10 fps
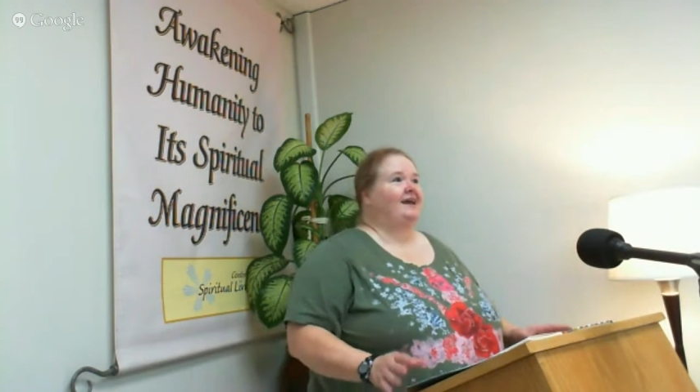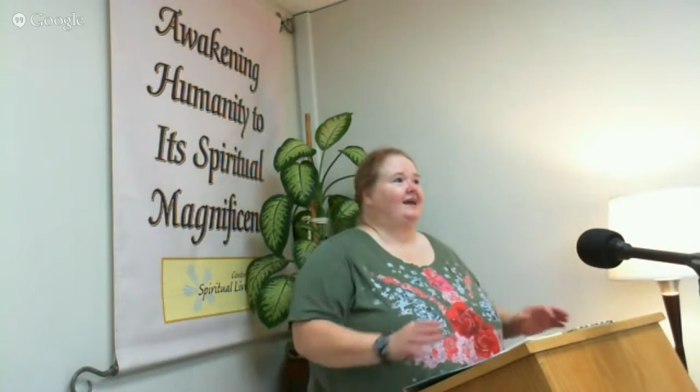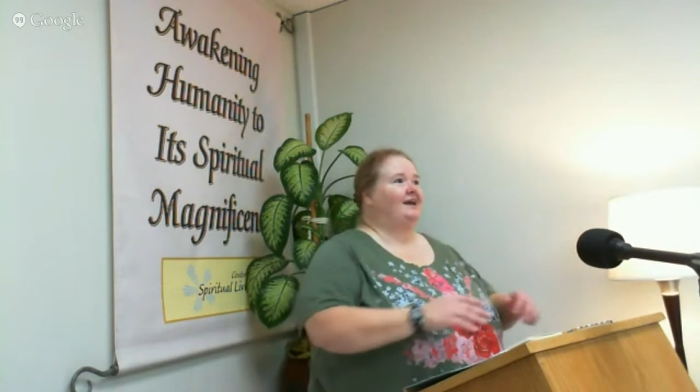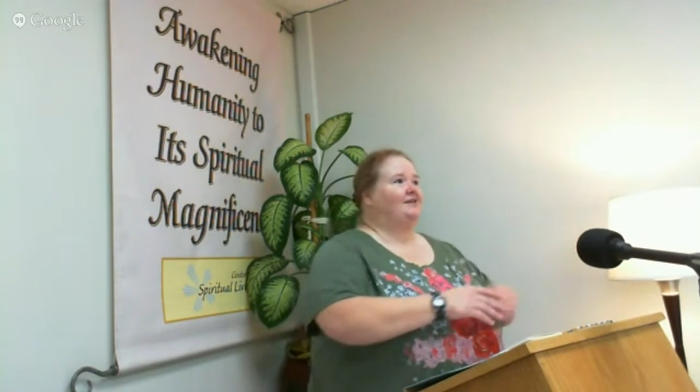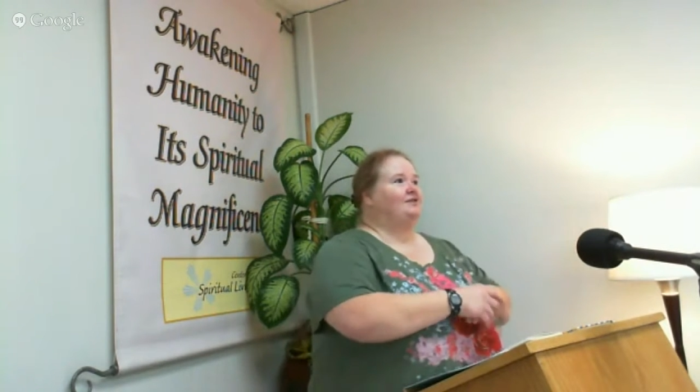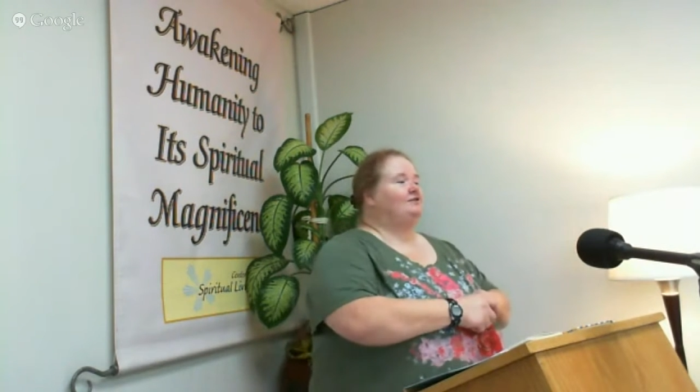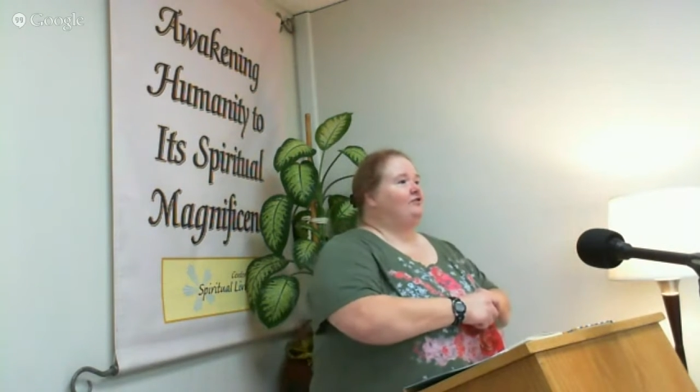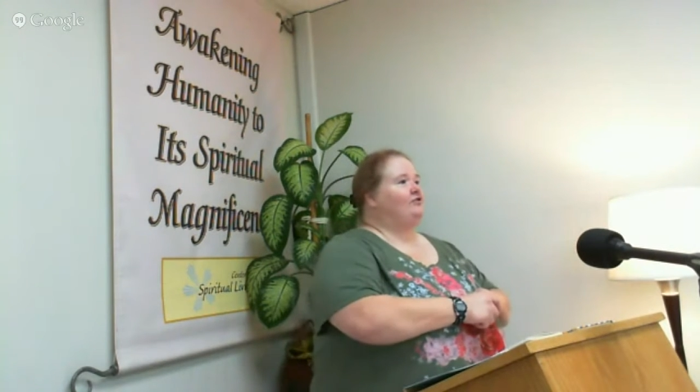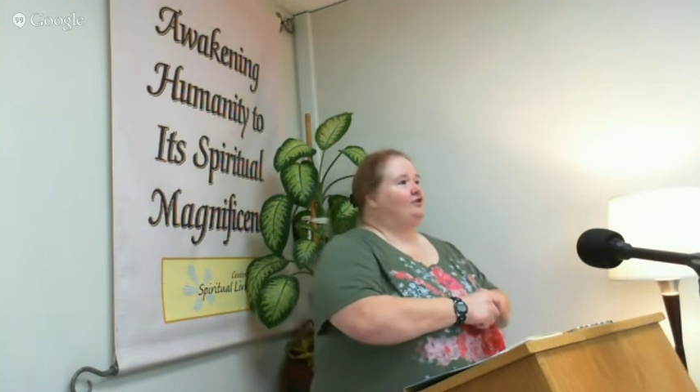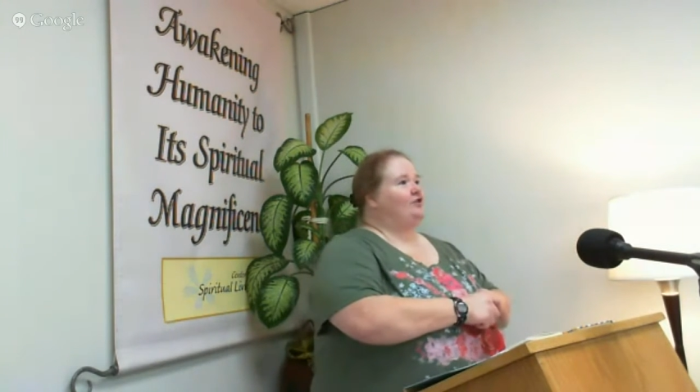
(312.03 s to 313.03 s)
and
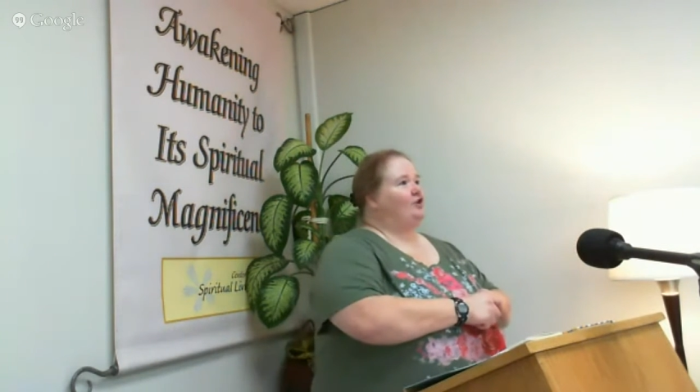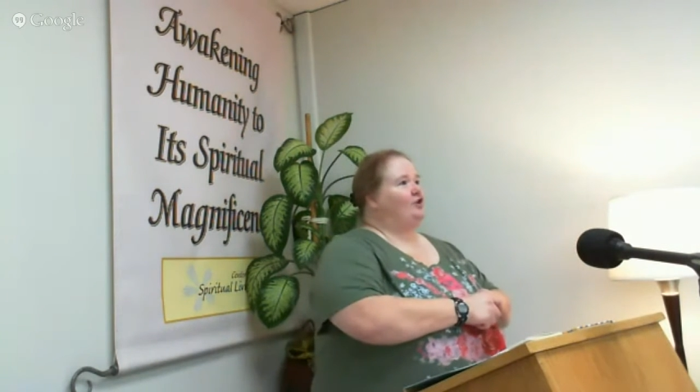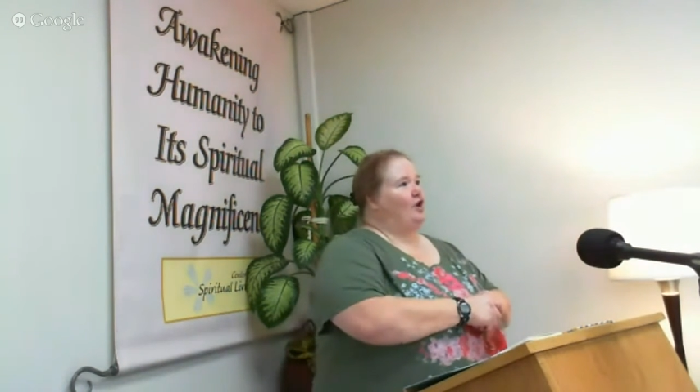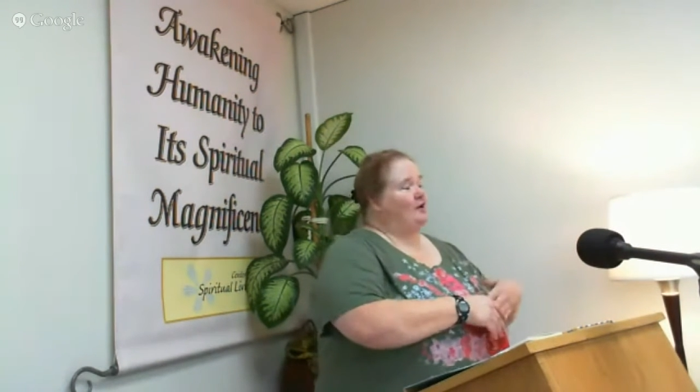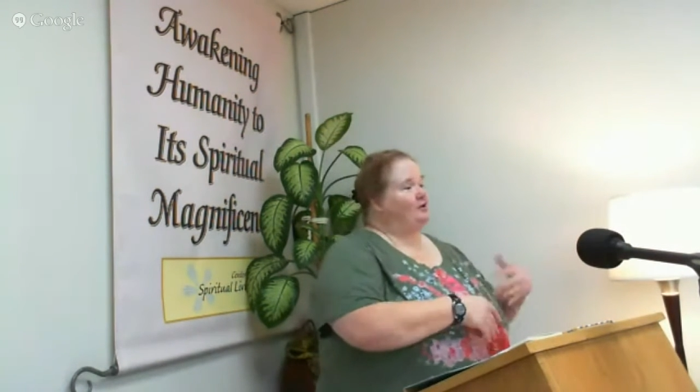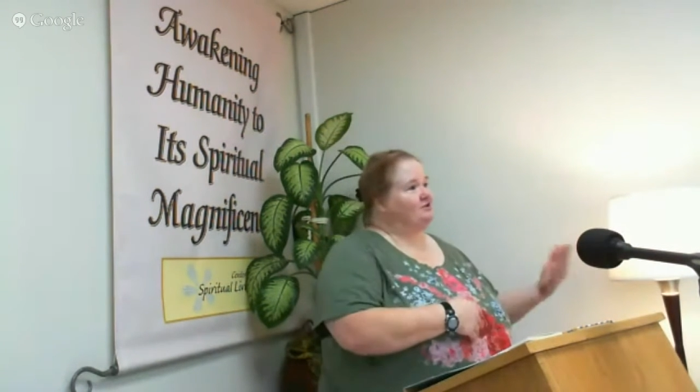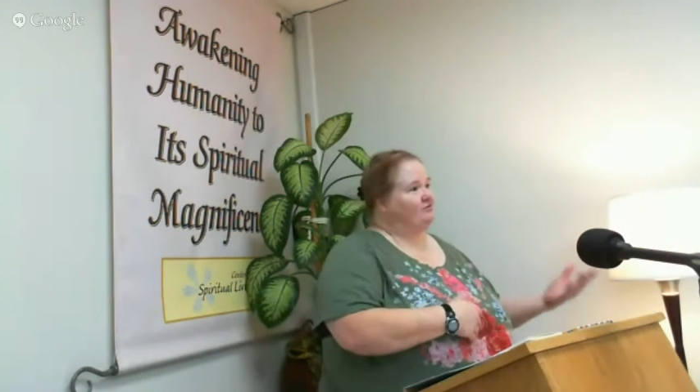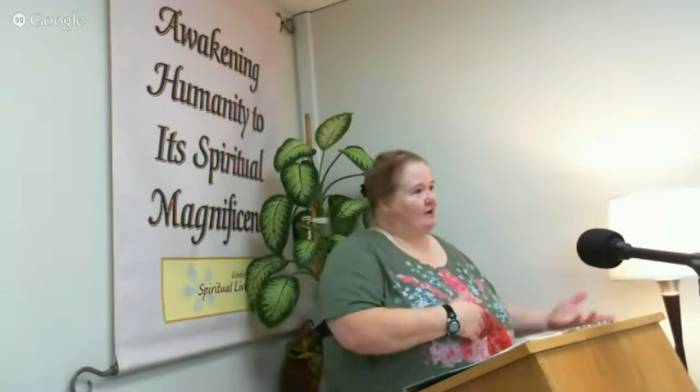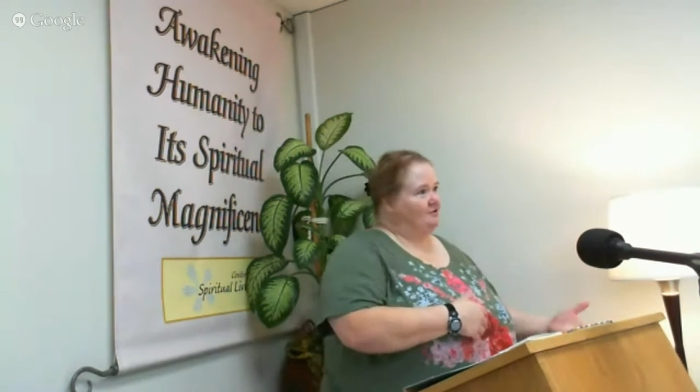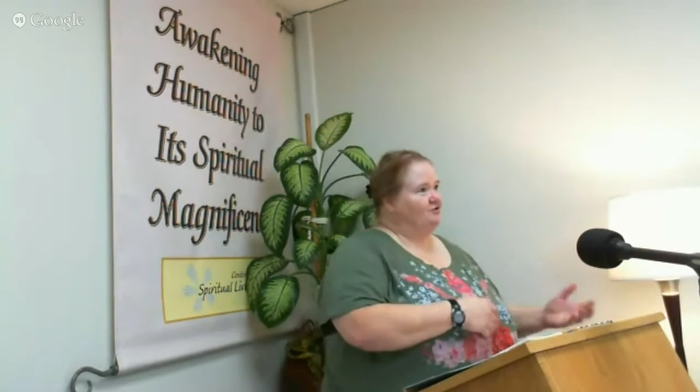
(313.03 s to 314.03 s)
the
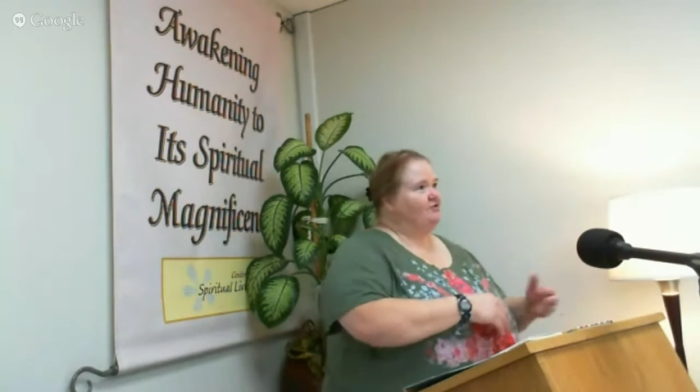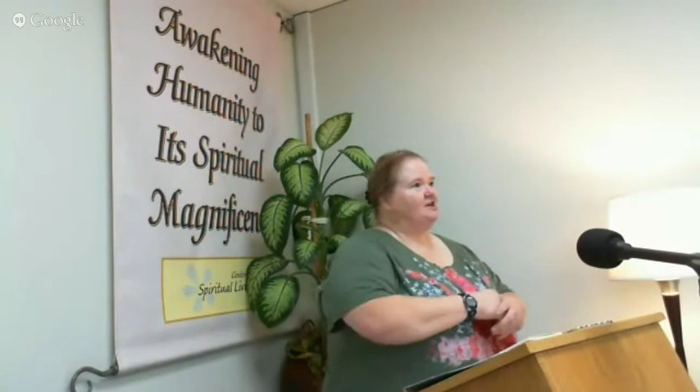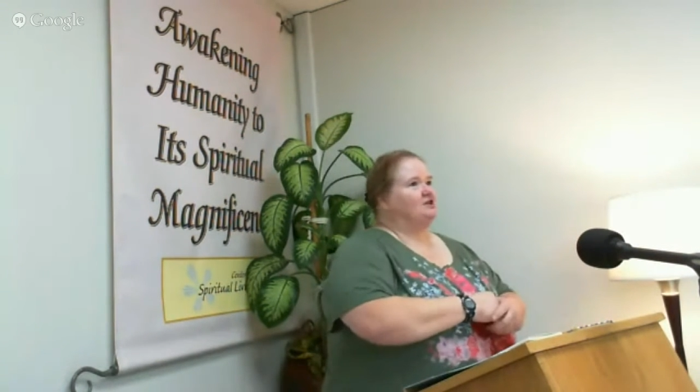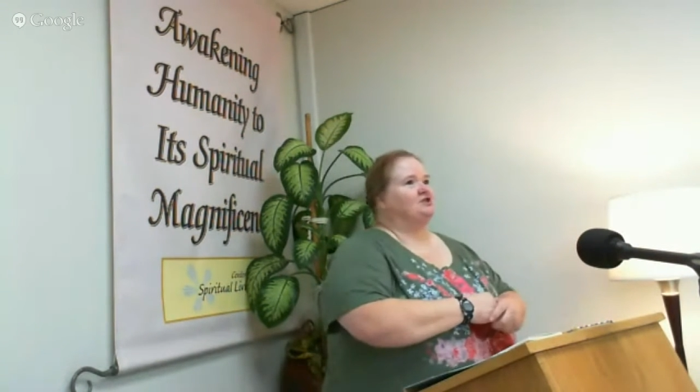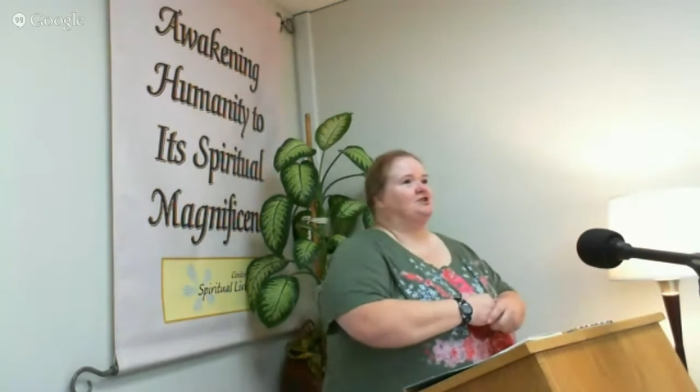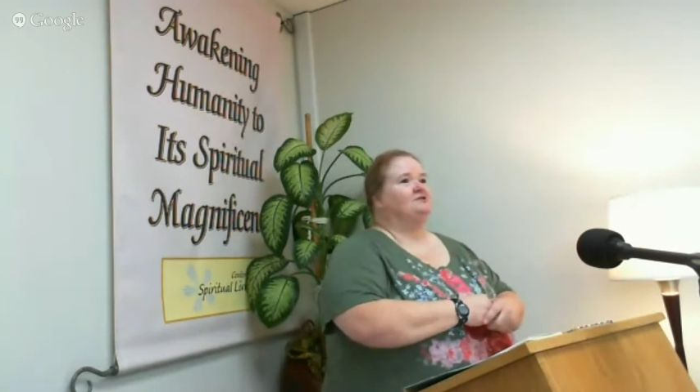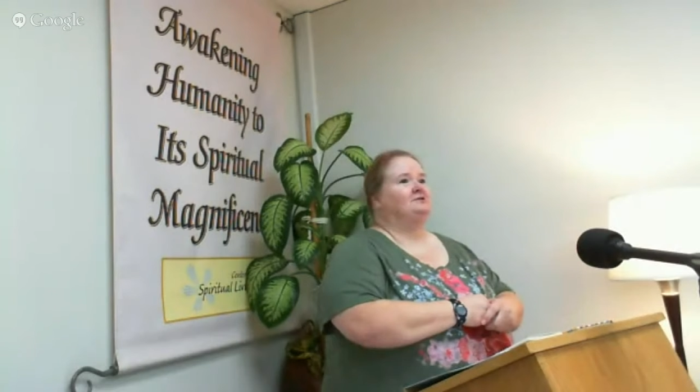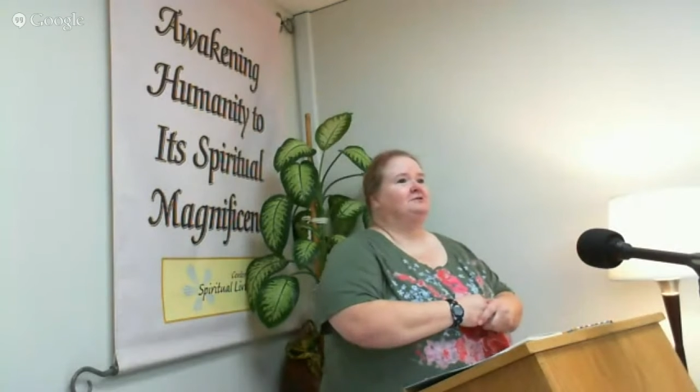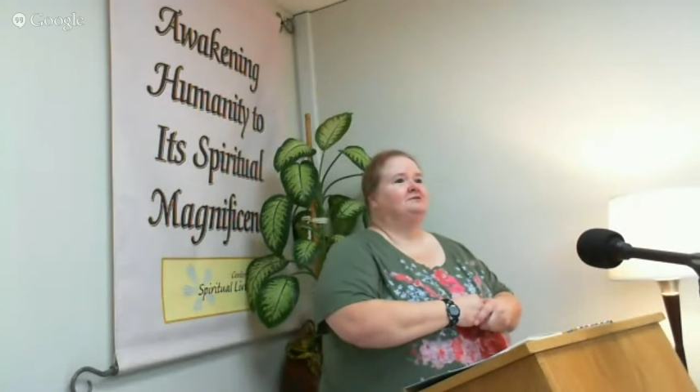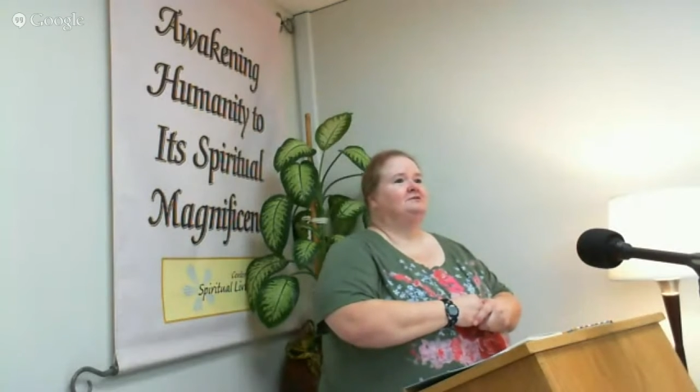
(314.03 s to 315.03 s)
godparents are rather traditional.